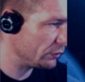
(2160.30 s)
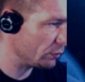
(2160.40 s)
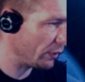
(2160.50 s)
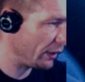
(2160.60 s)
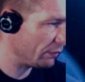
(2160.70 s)

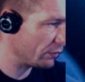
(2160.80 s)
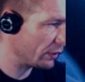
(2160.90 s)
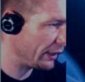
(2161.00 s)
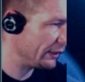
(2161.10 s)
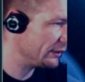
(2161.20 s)
choose
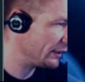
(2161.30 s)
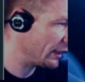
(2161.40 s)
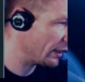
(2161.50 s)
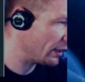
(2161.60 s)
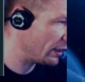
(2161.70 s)
whatever
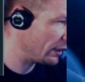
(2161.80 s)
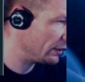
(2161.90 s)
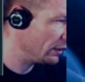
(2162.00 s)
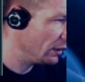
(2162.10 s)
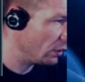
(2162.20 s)
headset I
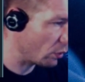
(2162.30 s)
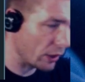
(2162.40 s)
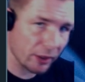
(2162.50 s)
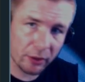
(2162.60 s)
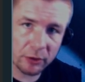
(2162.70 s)
got,
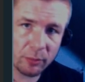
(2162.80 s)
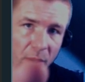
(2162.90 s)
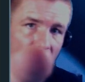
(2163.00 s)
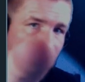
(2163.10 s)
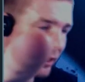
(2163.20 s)
or I can use
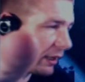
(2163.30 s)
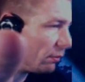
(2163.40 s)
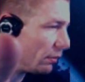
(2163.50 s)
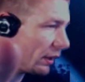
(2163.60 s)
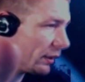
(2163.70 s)
my
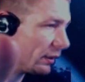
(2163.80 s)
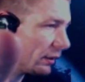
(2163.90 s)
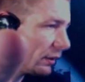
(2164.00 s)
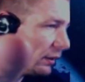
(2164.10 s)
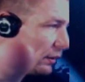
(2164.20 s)
webcam mic.
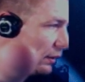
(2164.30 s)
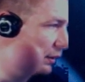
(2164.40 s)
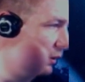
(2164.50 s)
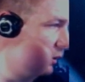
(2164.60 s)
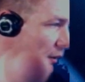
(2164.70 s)

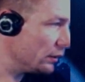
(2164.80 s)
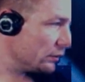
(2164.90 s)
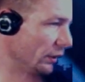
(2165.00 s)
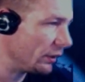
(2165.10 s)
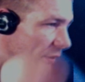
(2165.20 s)

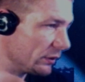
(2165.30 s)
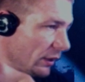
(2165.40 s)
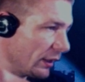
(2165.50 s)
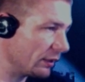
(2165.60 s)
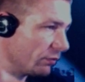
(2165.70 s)
So you can
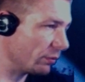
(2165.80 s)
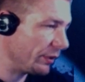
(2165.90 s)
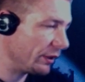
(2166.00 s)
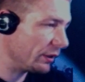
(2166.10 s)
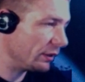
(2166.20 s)
select it
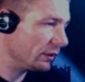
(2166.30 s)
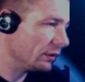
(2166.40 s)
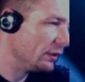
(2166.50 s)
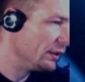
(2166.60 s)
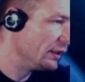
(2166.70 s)
from here.
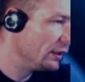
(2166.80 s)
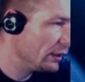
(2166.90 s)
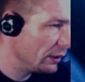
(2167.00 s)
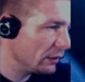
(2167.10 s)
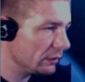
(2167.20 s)

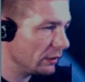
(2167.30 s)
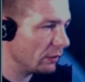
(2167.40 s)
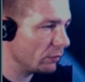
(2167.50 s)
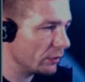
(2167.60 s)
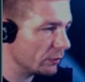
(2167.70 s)

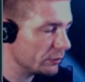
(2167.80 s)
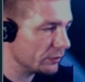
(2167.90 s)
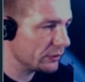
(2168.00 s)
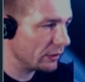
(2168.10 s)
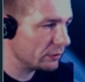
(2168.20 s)
And I wonder which
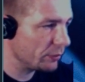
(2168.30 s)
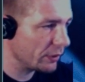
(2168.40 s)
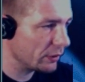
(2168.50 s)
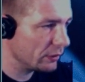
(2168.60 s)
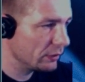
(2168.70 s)
one sounds
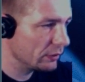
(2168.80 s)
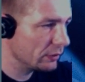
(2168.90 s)
better.